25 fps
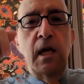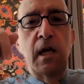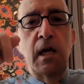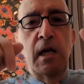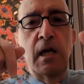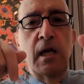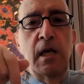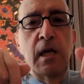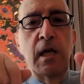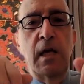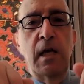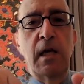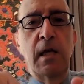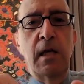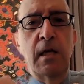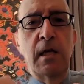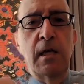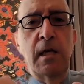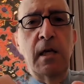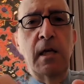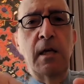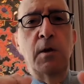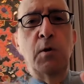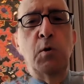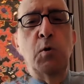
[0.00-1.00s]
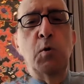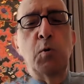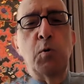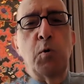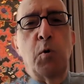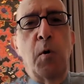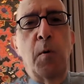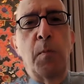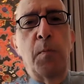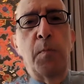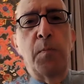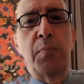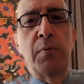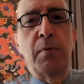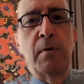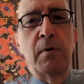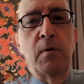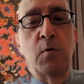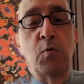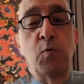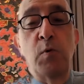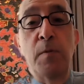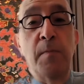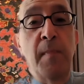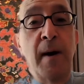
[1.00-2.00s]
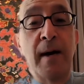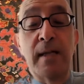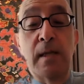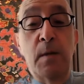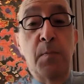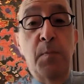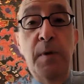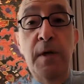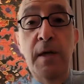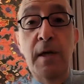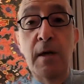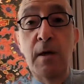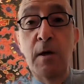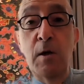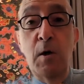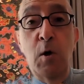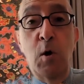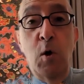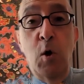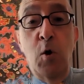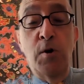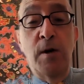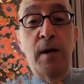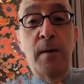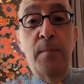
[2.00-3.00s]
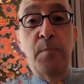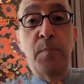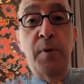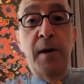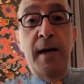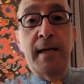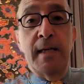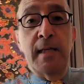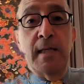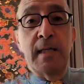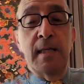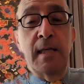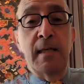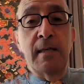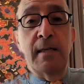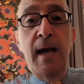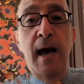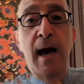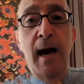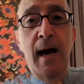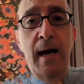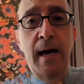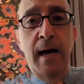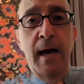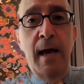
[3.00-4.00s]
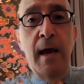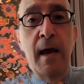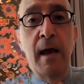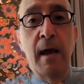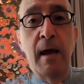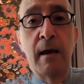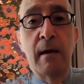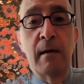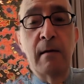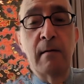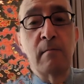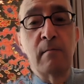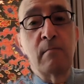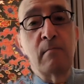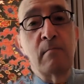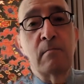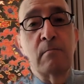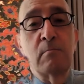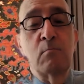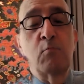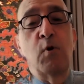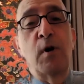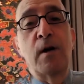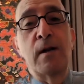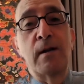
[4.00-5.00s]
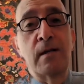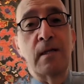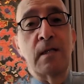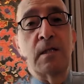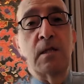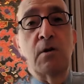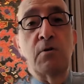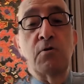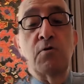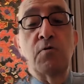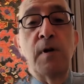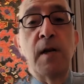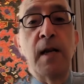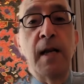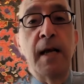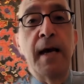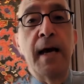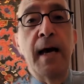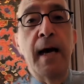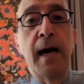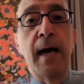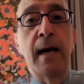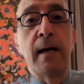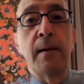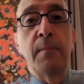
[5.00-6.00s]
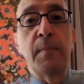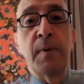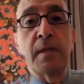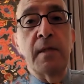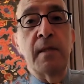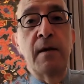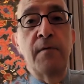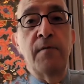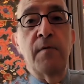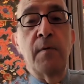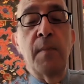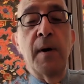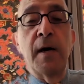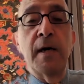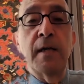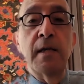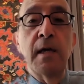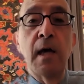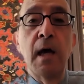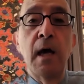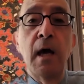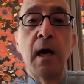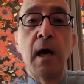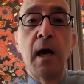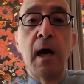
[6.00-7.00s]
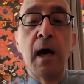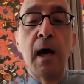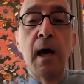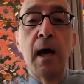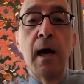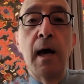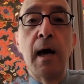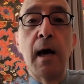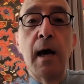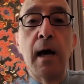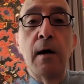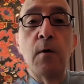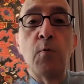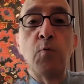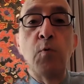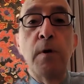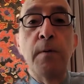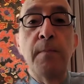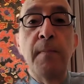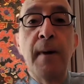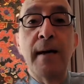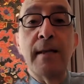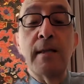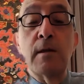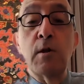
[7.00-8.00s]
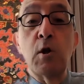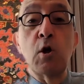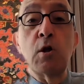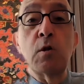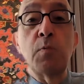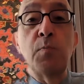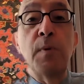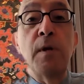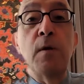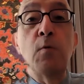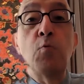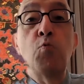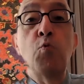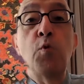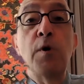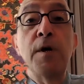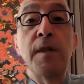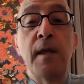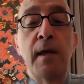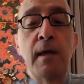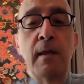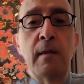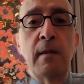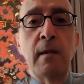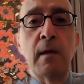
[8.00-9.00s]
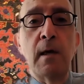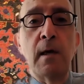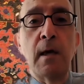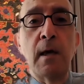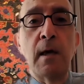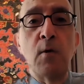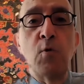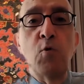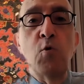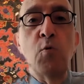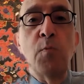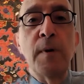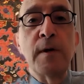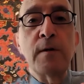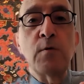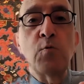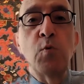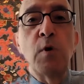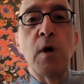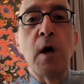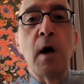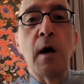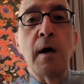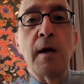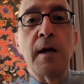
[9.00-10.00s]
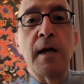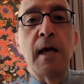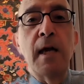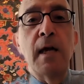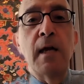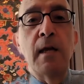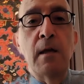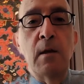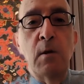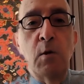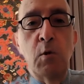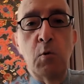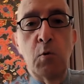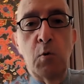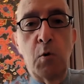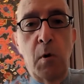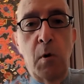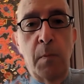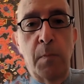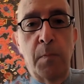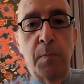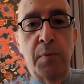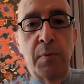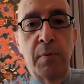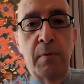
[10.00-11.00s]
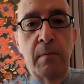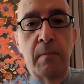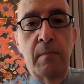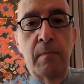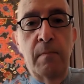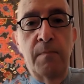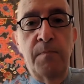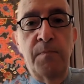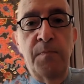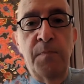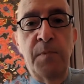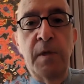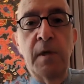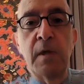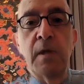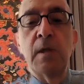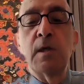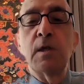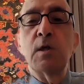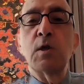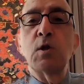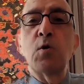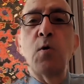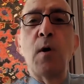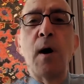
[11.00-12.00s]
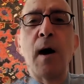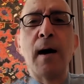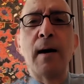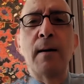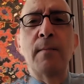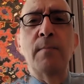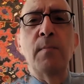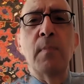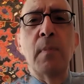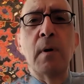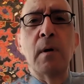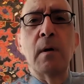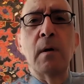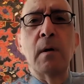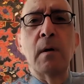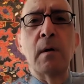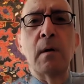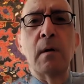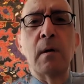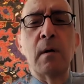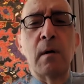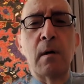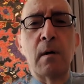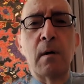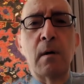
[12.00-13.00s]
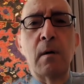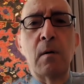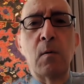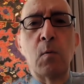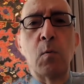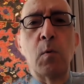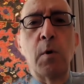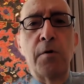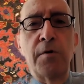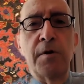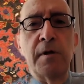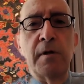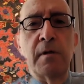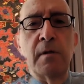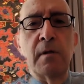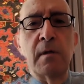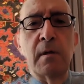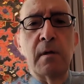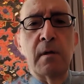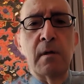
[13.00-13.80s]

Here in Europe, we might be on a Brexit high. Well, it's not really a high, but never mind. We might not be within the EU, but we are in Europe. So I'm worried.